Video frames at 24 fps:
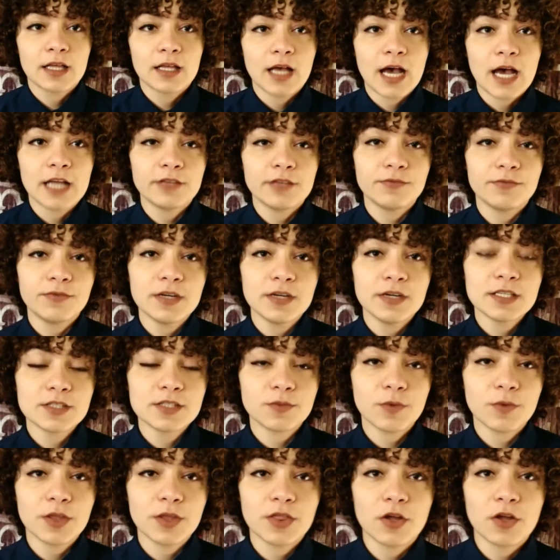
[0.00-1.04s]
At first
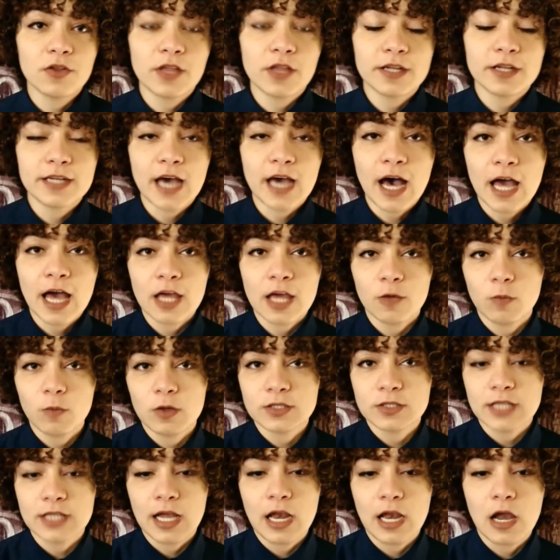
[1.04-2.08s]
we thought that I was
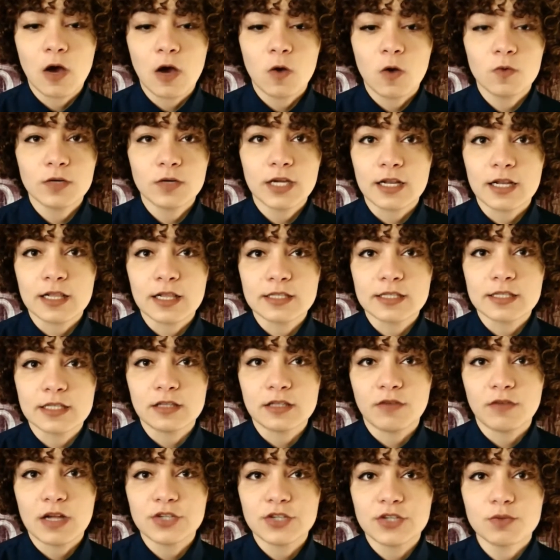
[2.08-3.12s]
alone in this
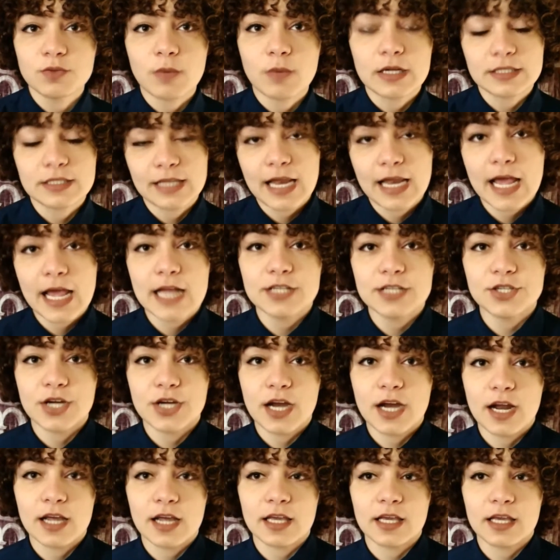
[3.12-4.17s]
adventure, but
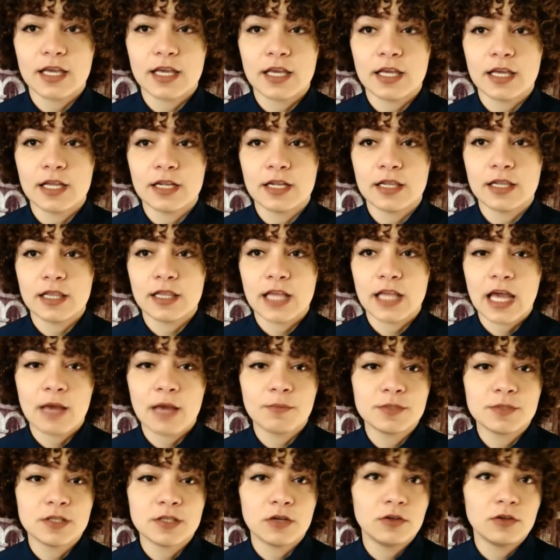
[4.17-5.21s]
later in the
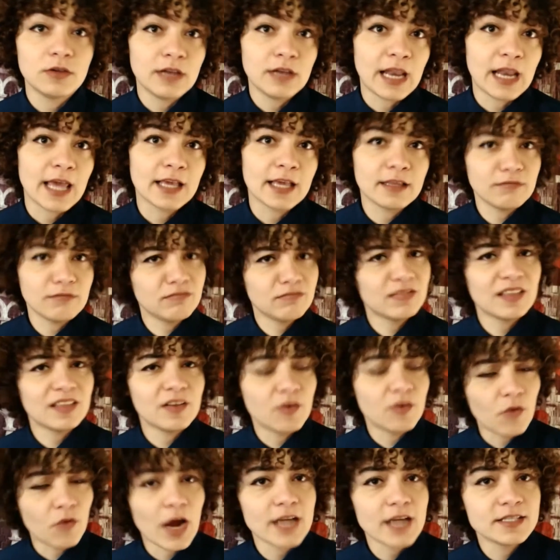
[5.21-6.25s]
episode, like
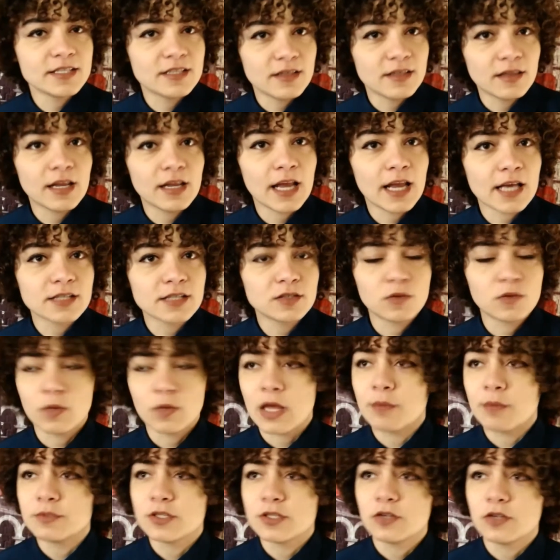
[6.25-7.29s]
right in the next
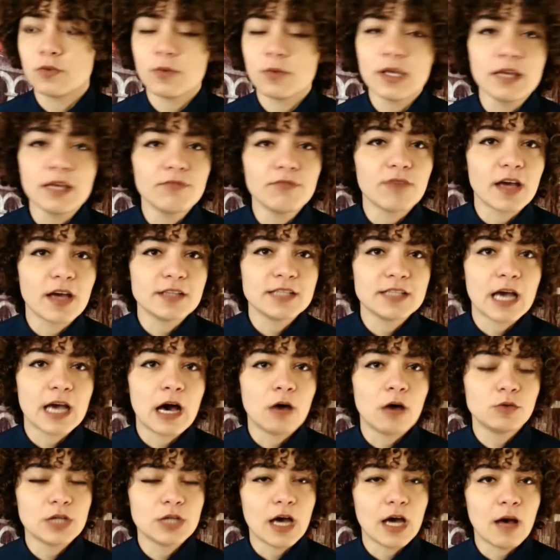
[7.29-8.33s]
episode, we find
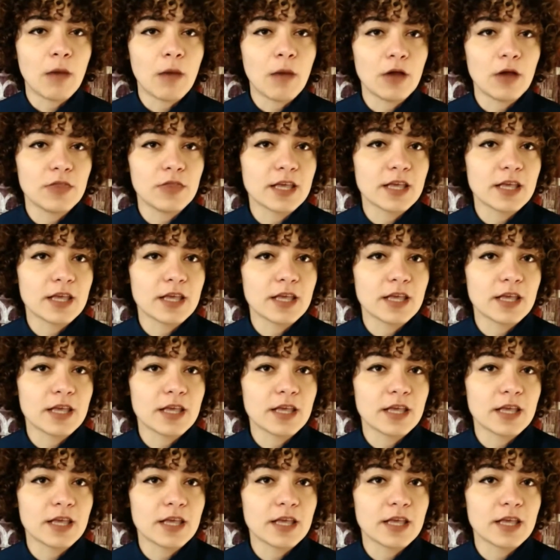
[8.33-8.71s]
out about the